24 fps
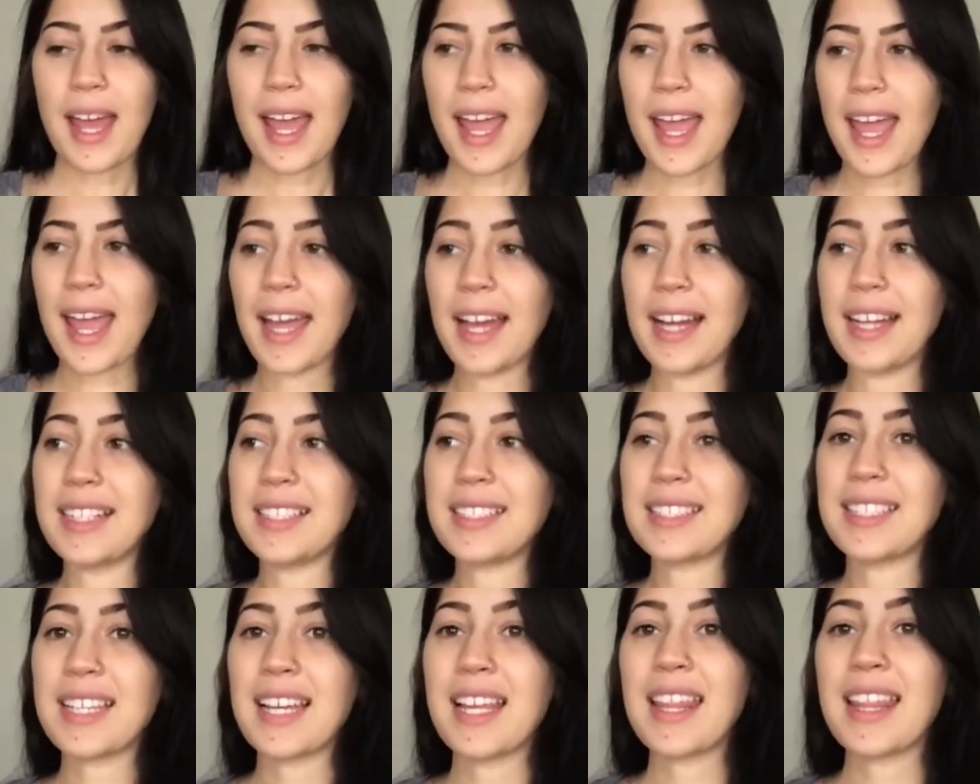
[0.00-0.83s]

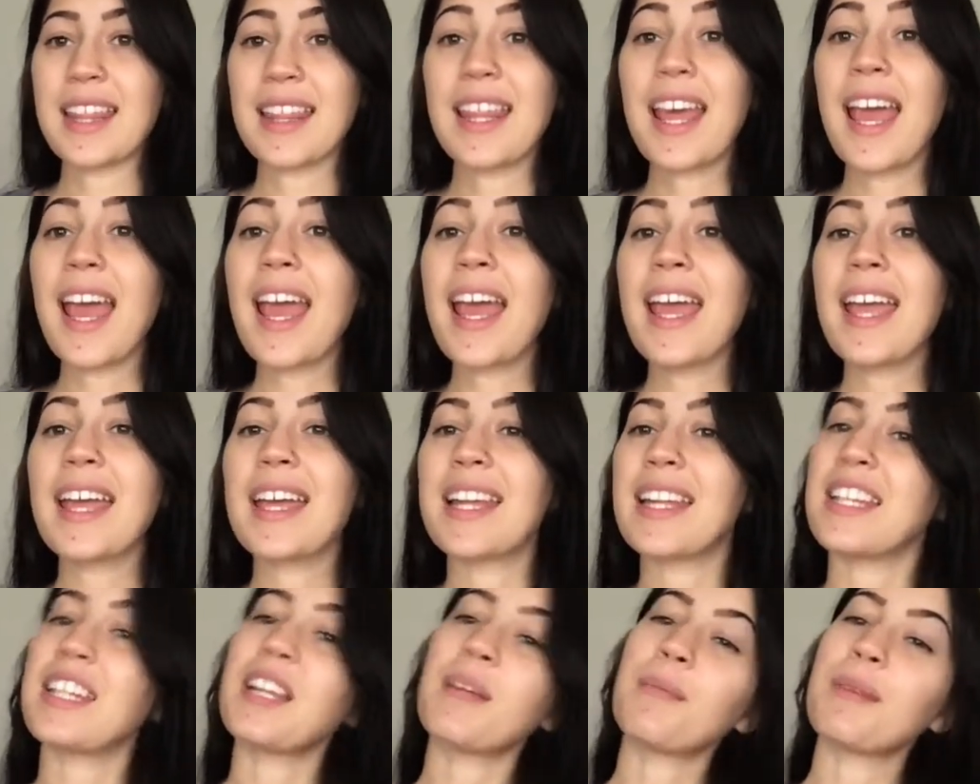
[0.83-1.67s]
and they
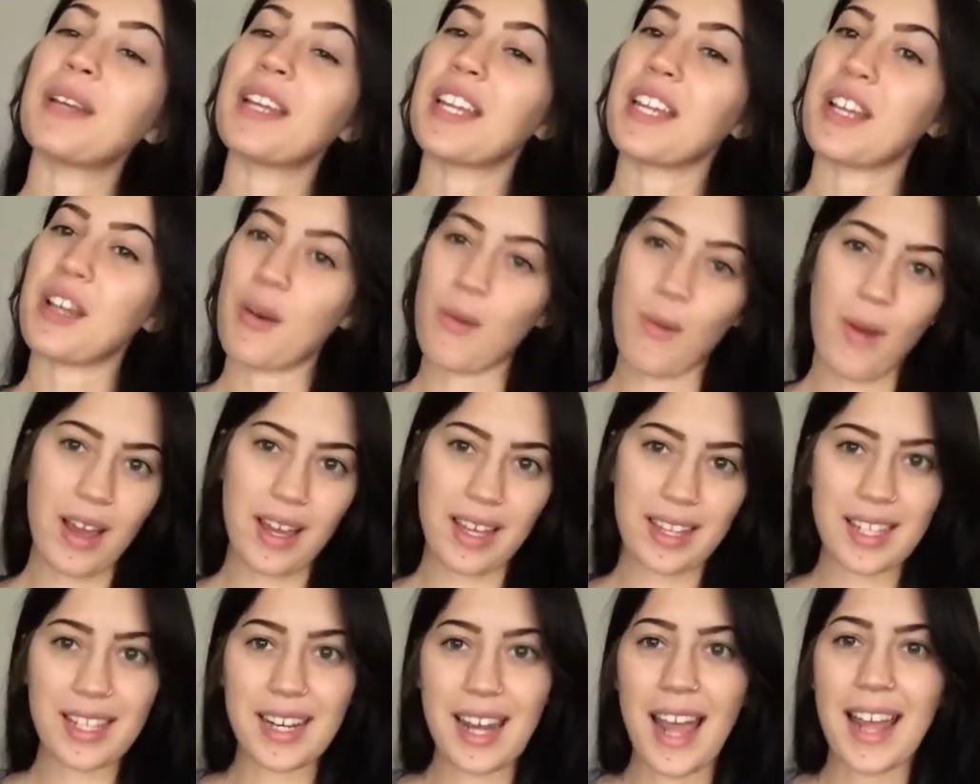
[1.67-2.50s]
ended up getting away
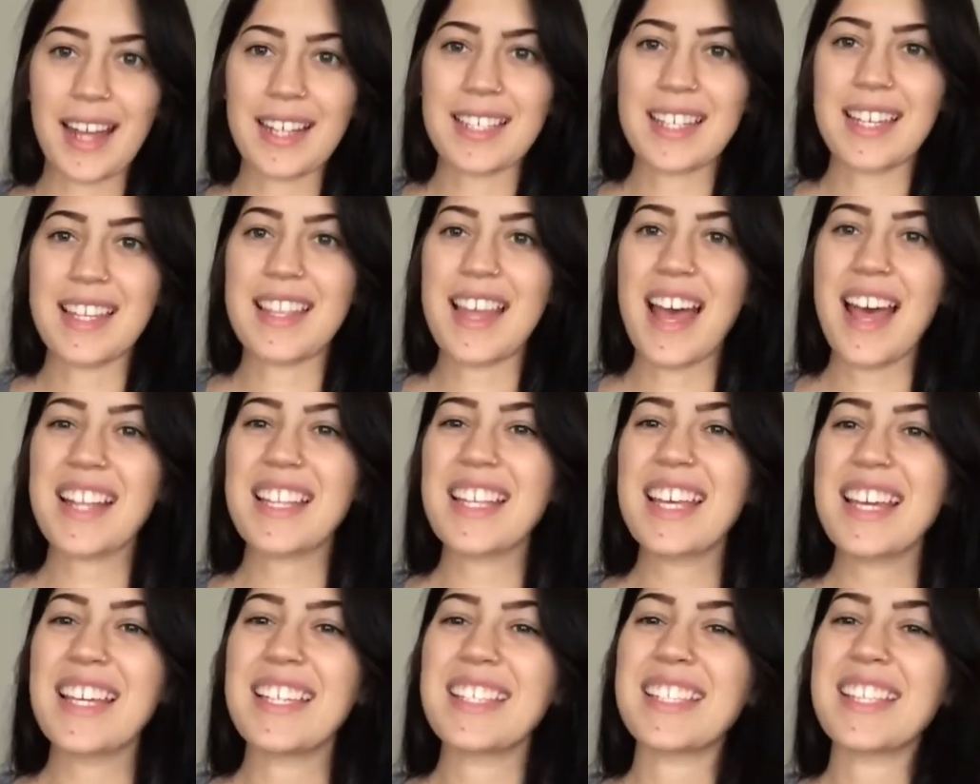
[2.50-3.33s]
in the night, and that
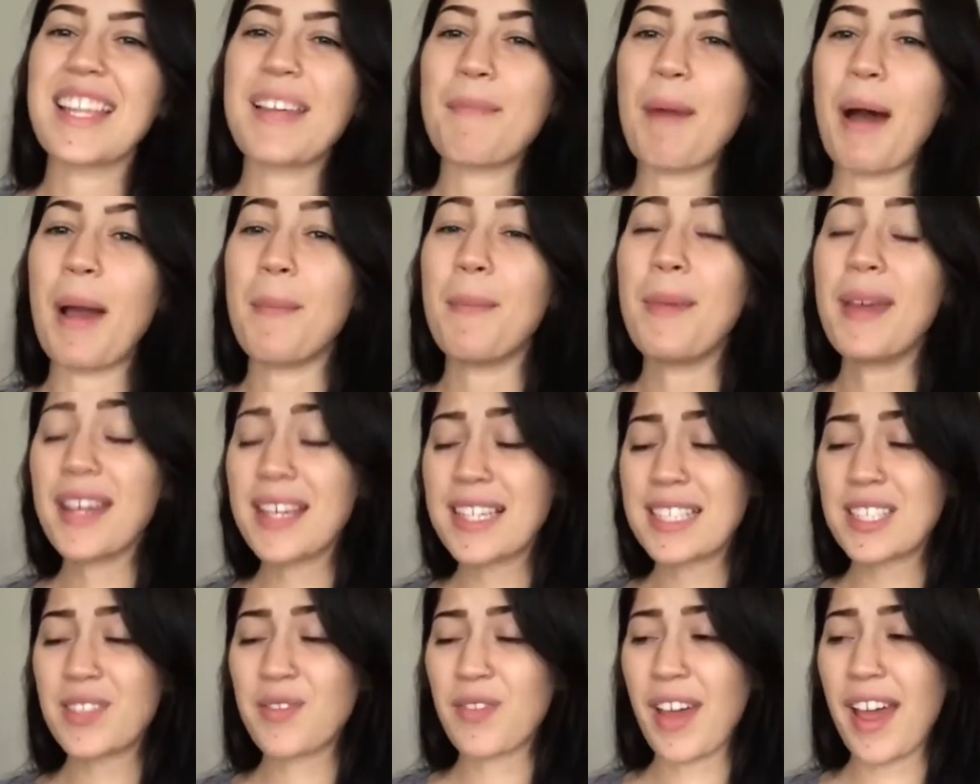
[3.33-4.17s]
is my
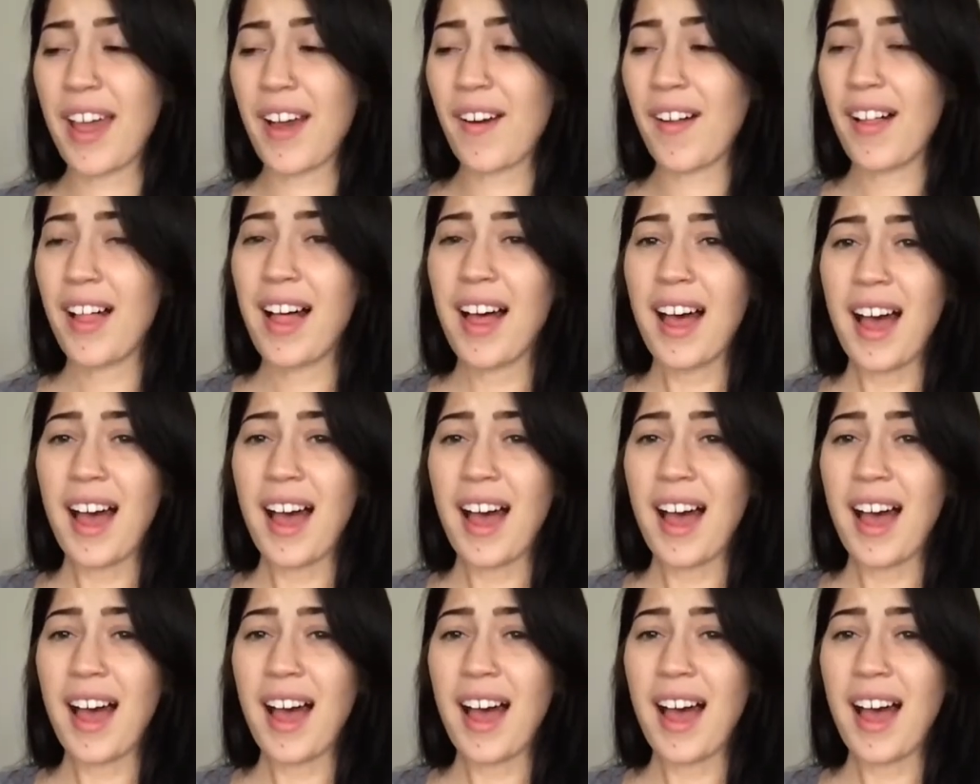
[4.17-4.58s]
biggest fail.